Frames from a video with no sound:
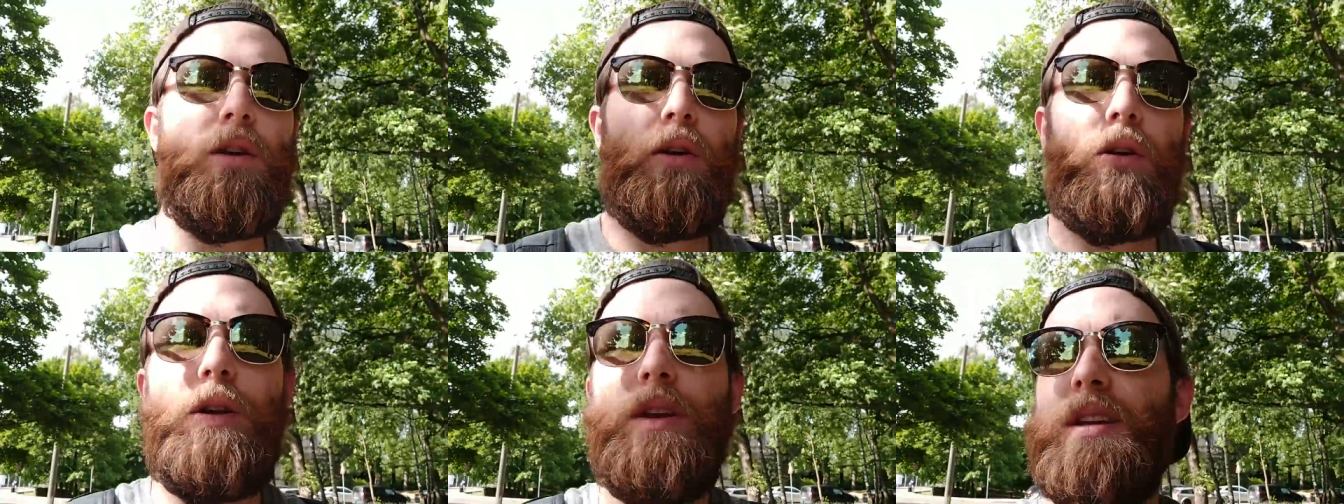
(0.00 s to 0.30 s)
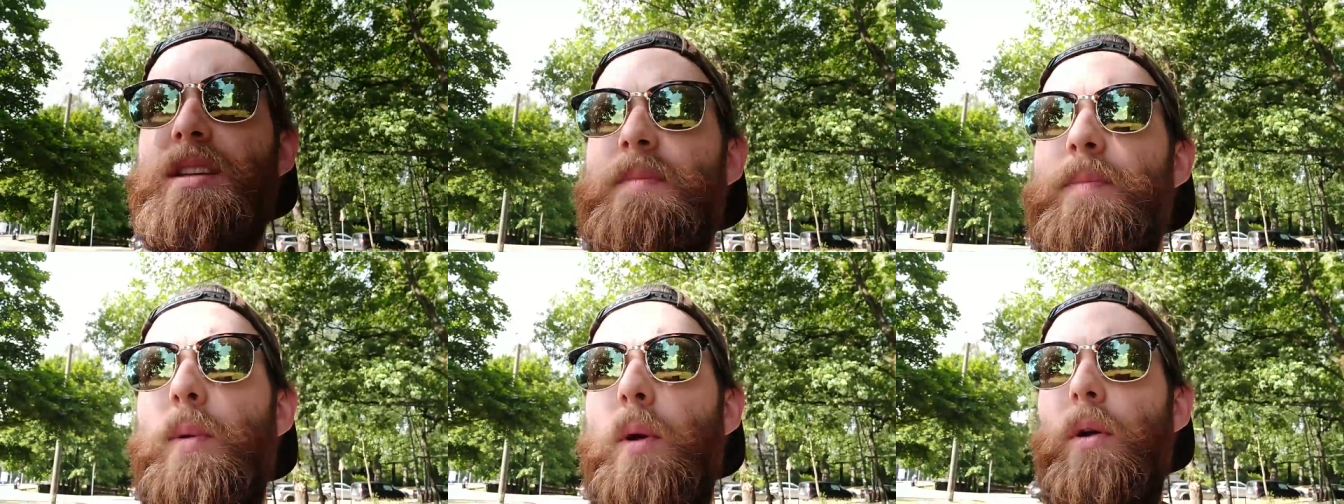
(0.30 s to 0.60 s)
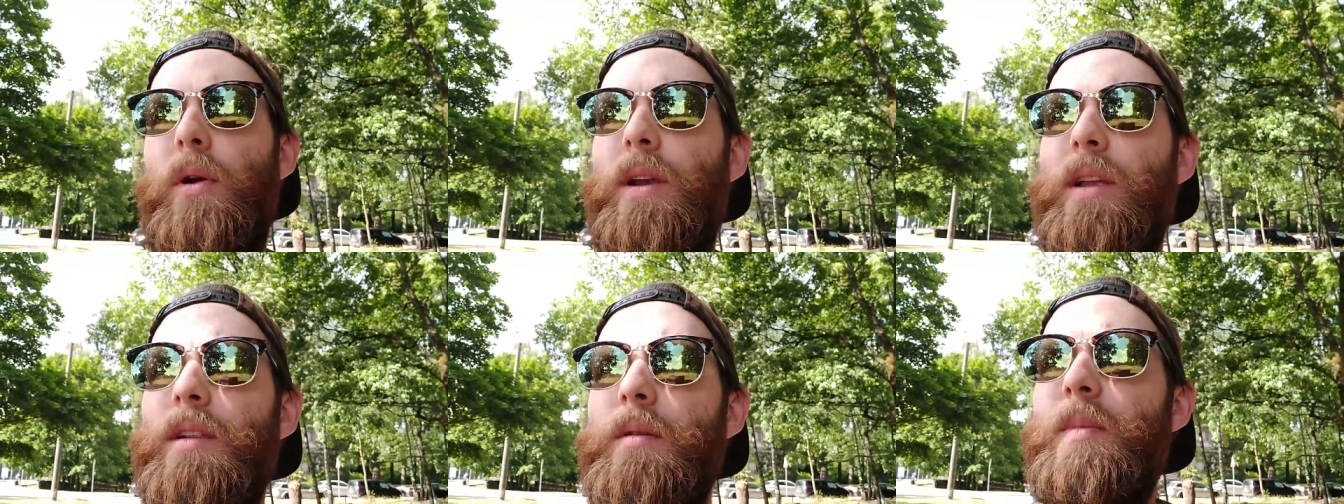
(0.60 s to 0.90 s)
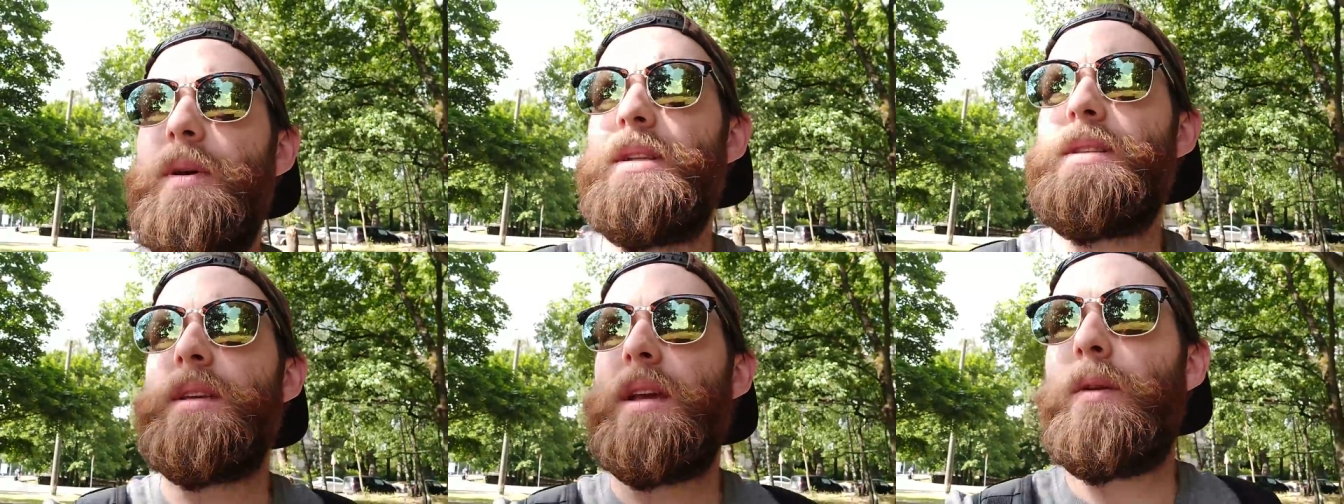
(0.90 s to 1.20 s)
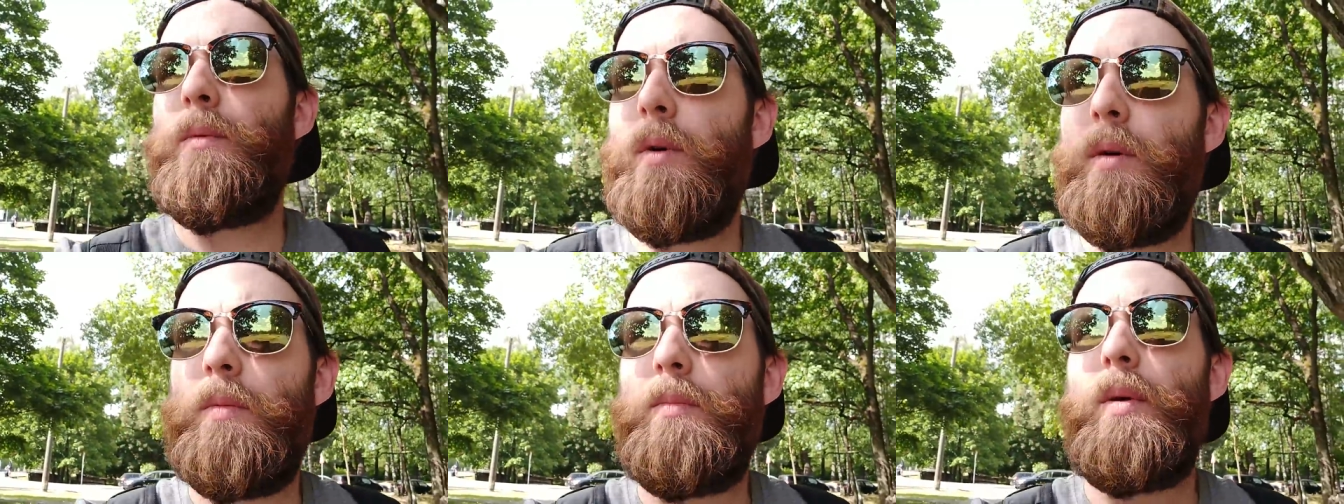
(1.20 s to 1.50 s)
go and explore a little bit
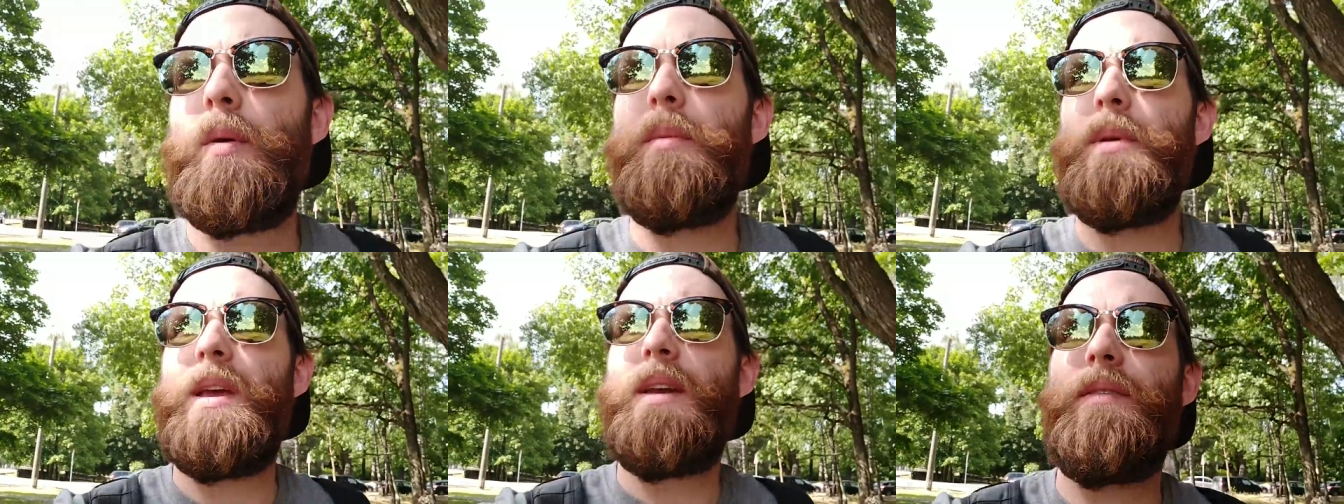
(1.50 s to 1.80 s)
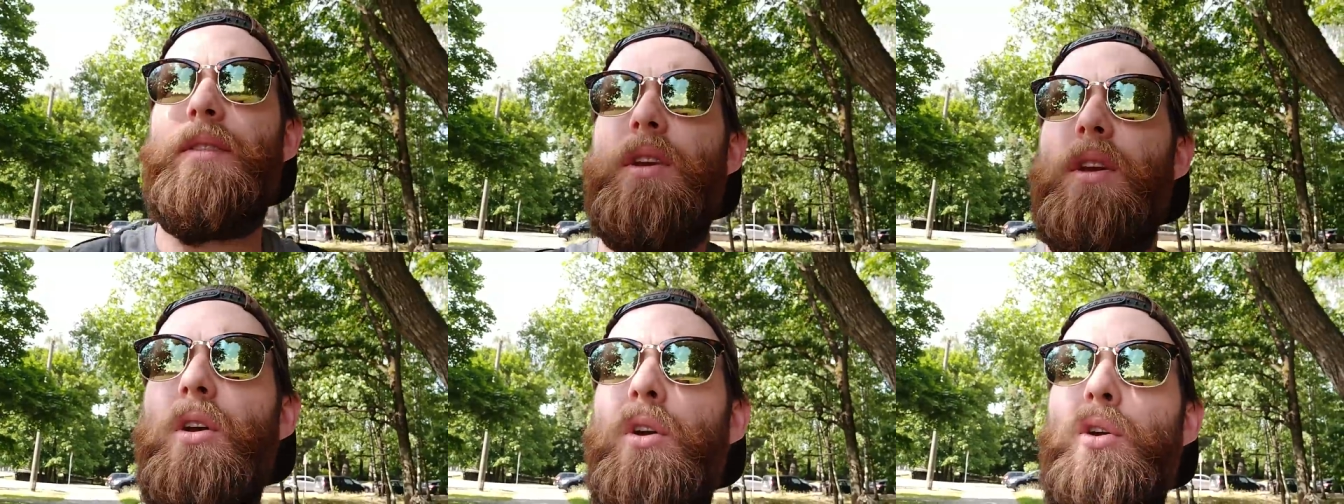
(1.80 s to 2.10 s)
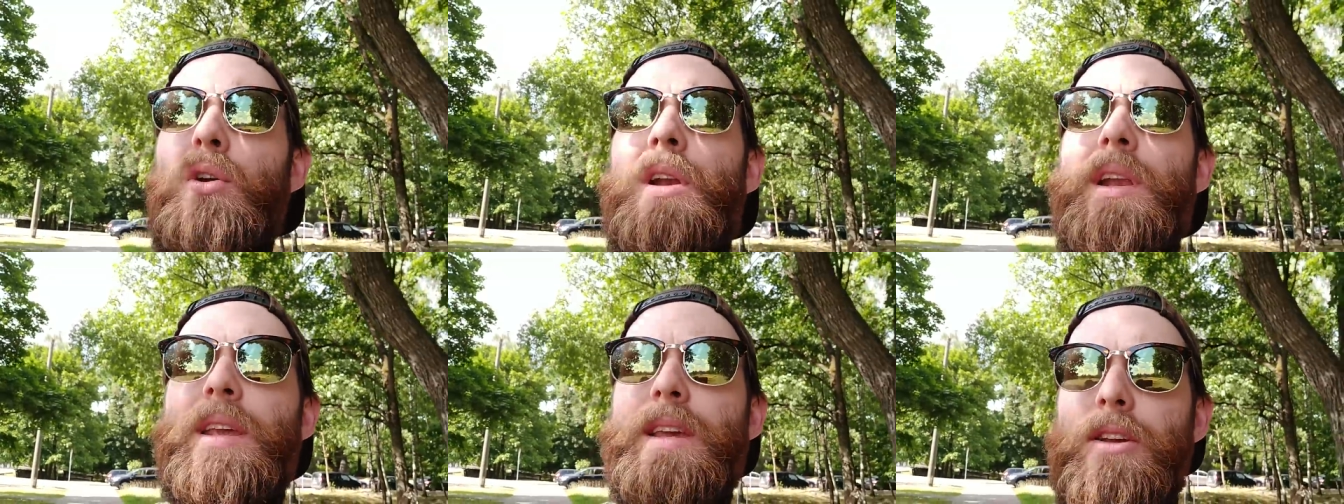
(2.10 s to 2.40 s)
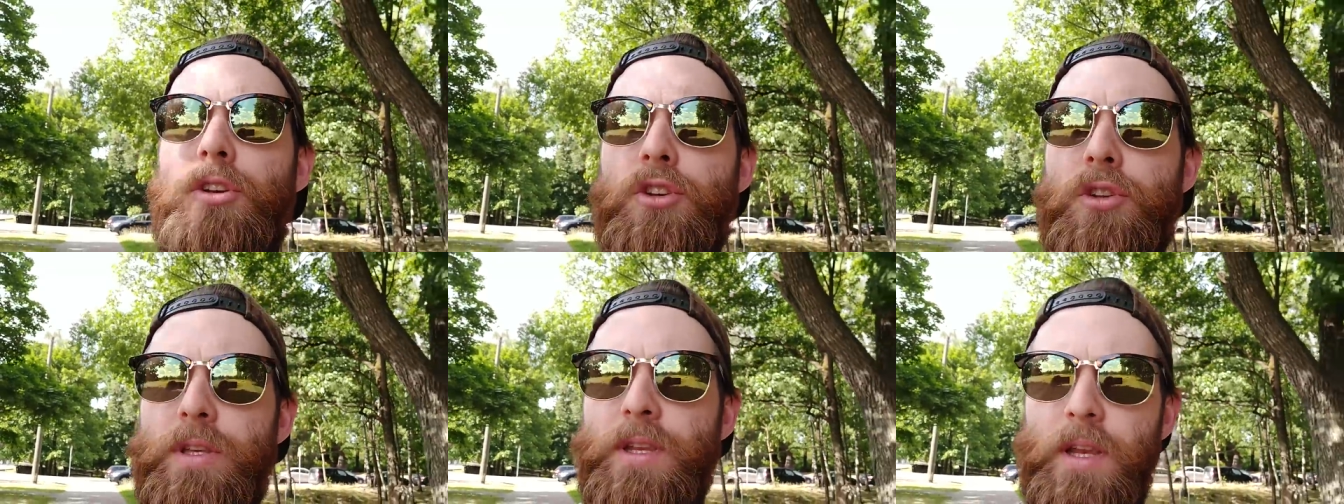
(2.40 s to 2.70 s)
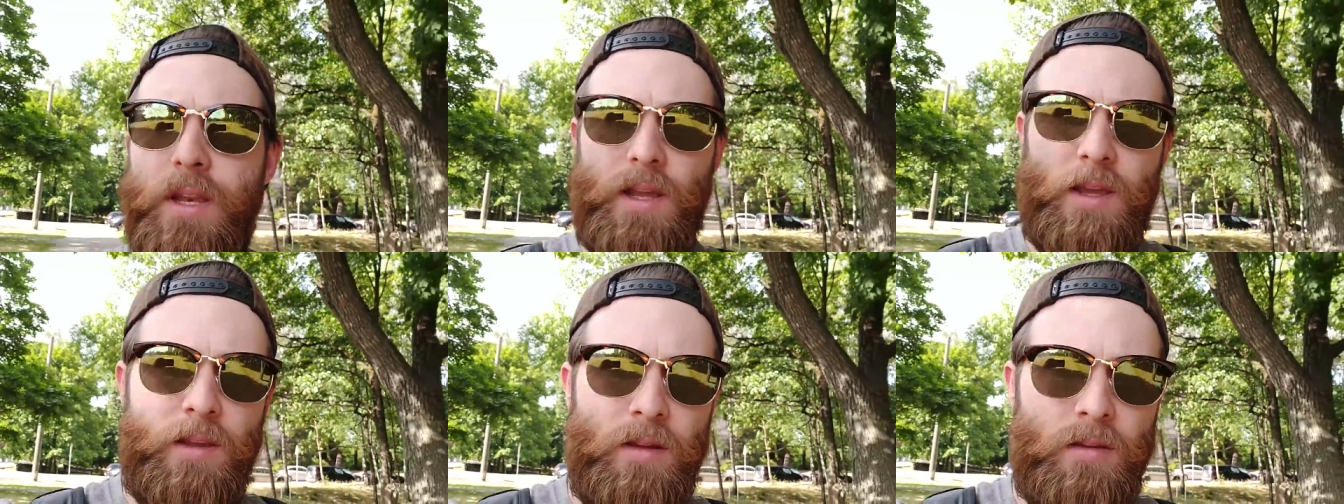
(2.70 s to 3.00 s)
and we'll probably have an early-ish dinner.